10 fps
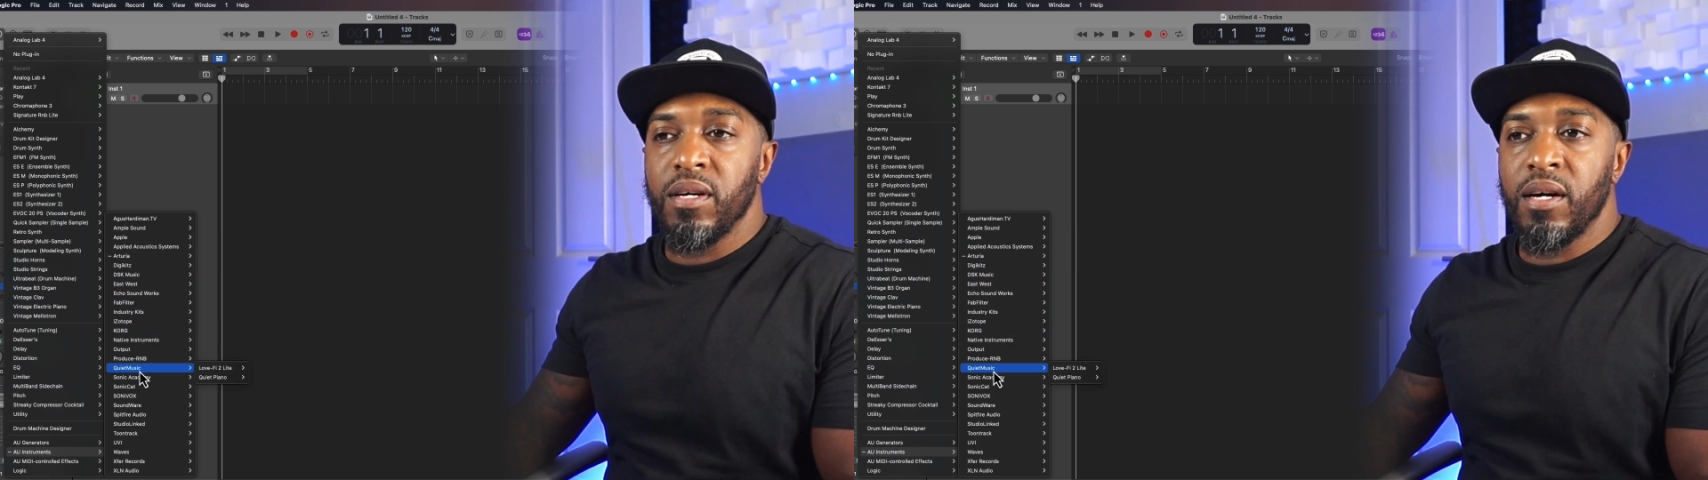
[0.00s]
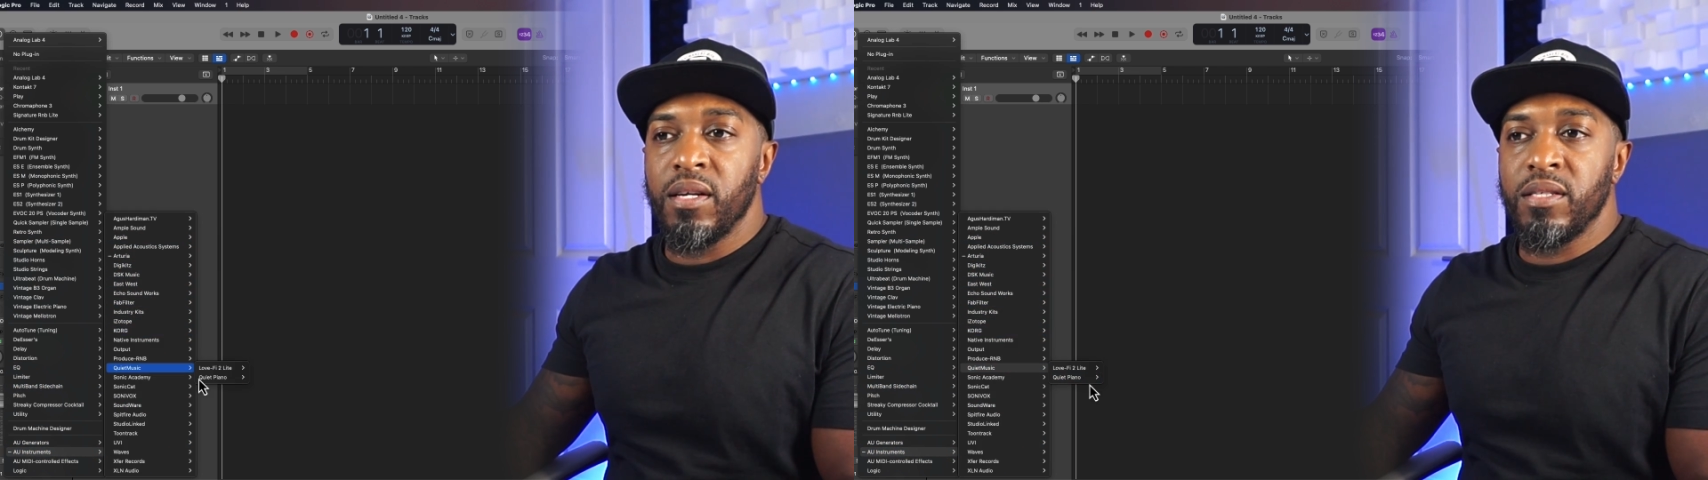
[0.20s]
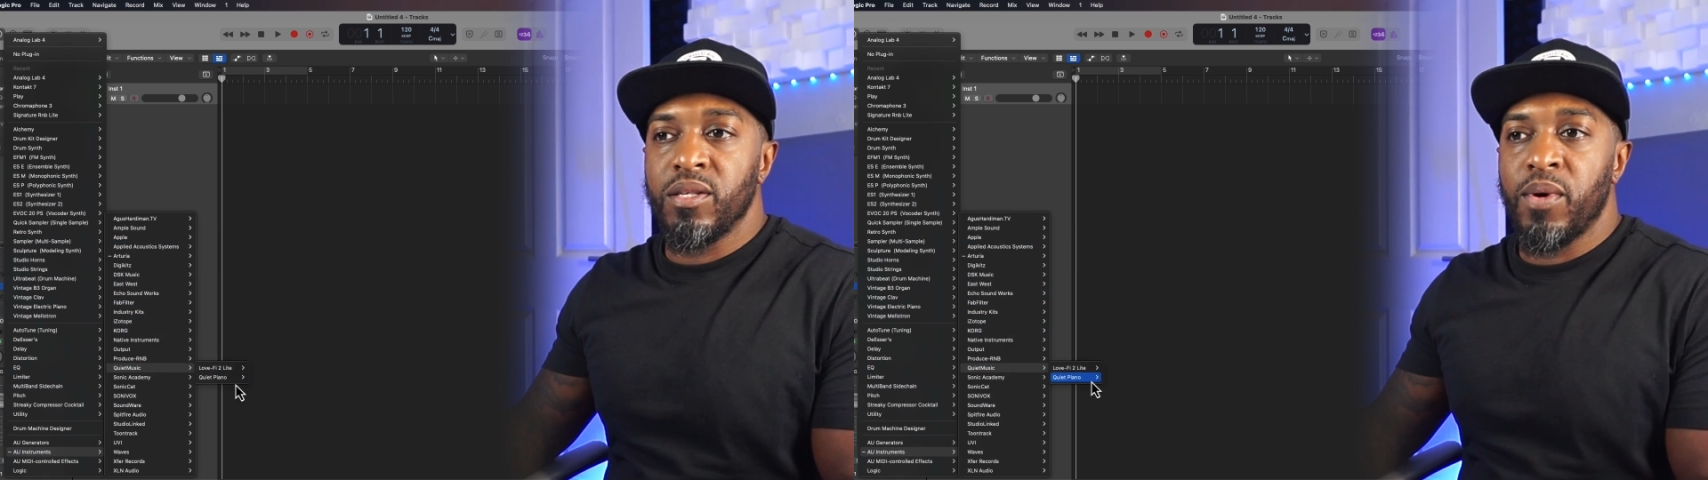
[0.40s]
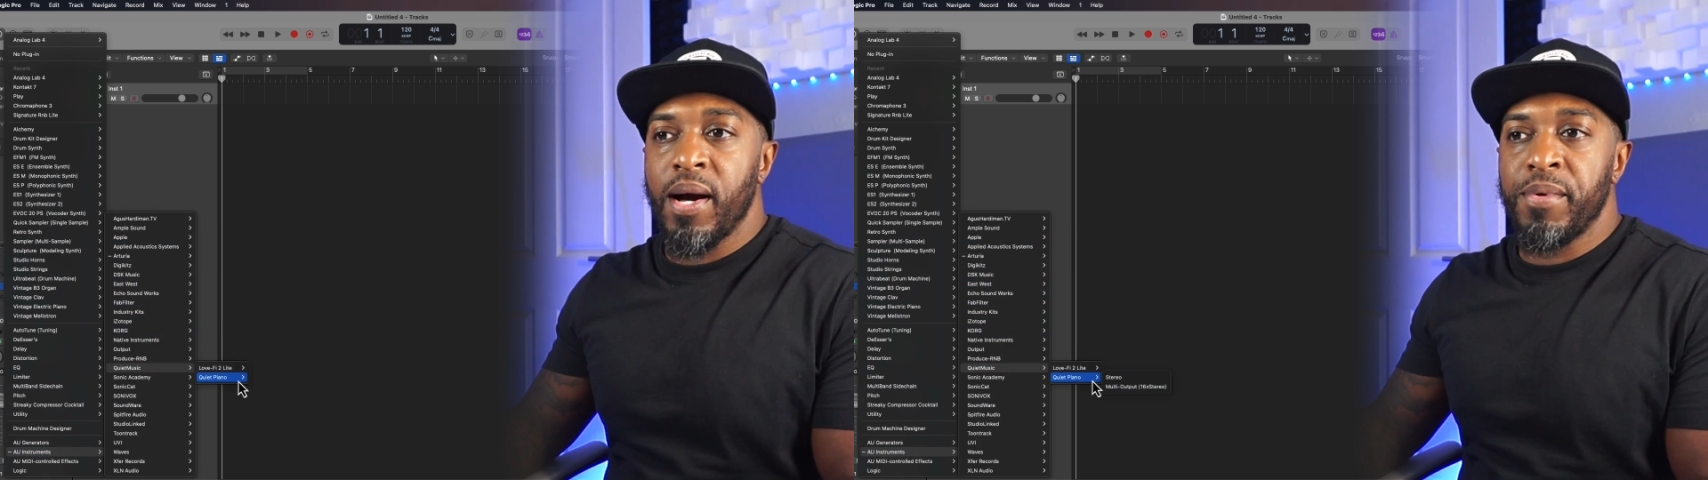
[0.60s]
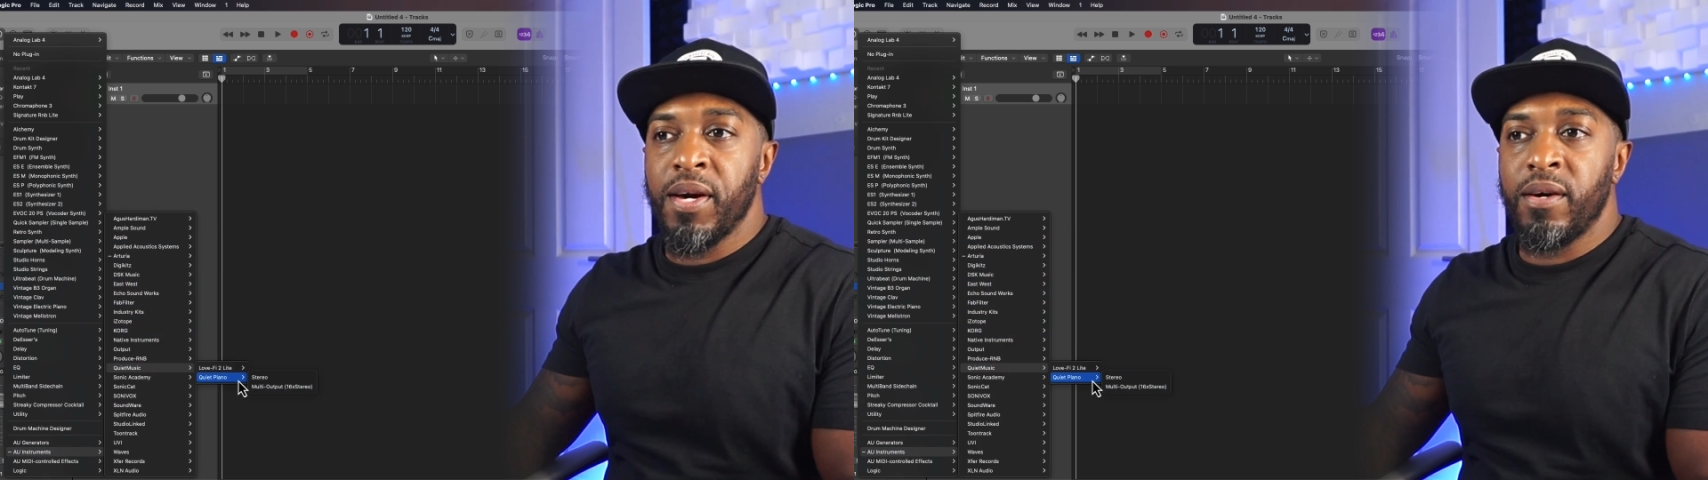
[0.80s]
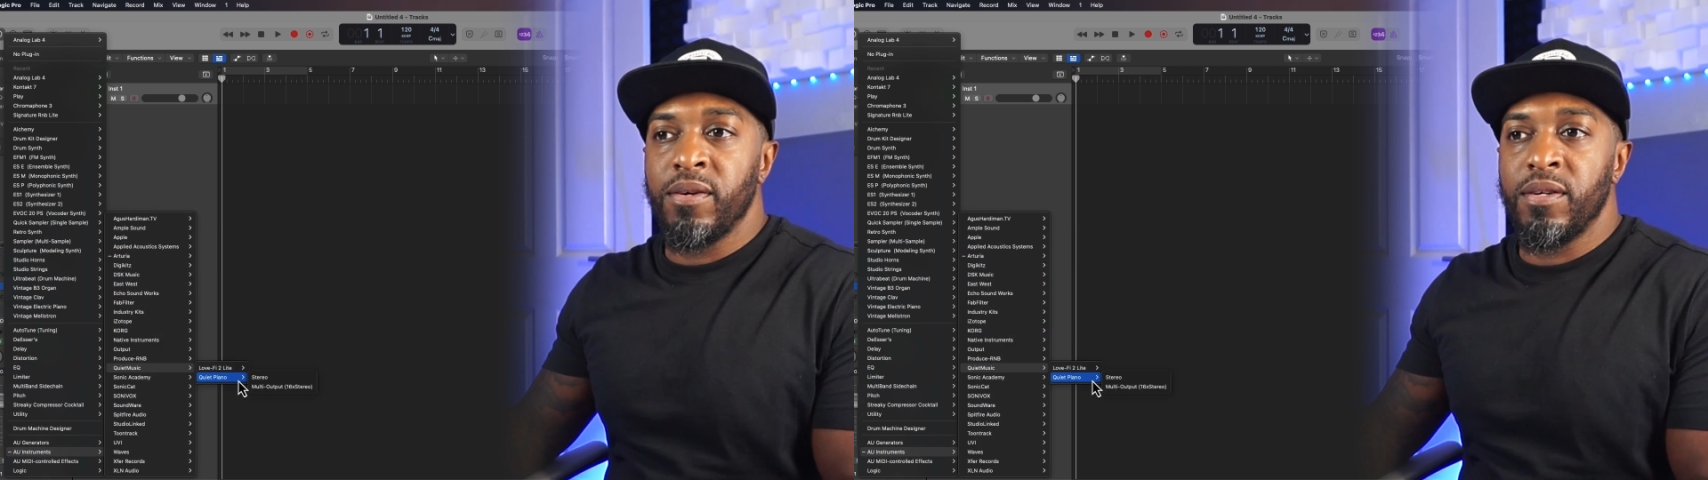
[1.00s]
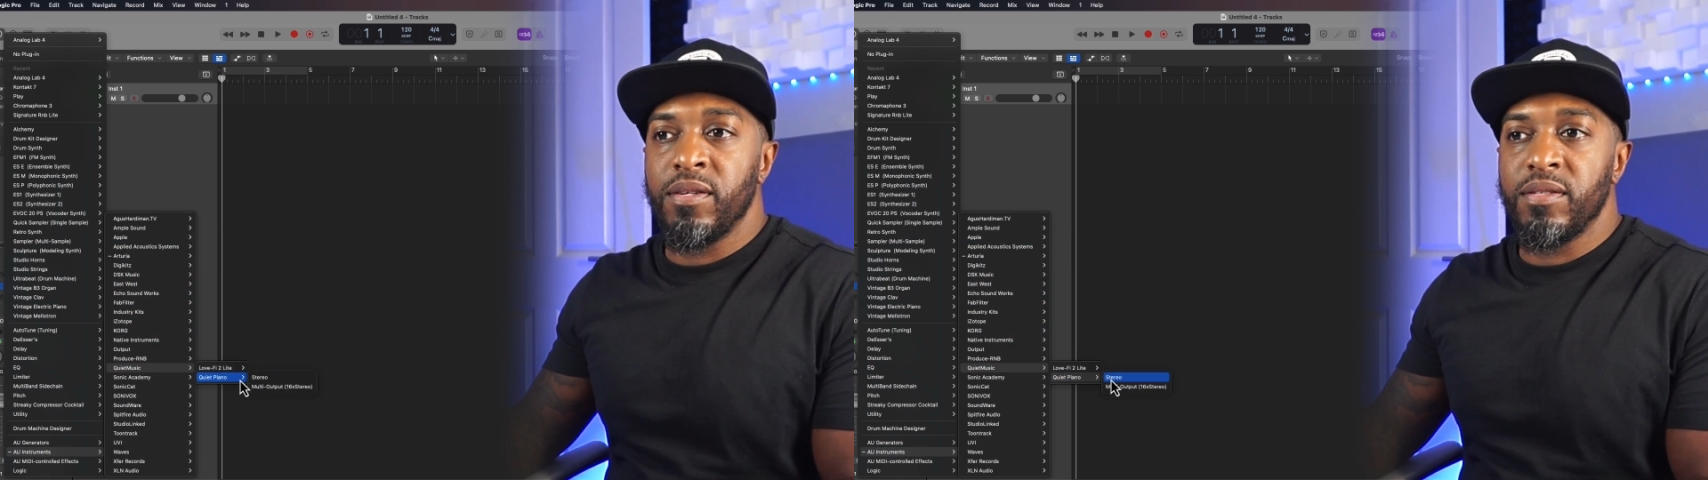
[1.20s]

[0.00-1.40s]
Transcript: and there's Quiet Piano.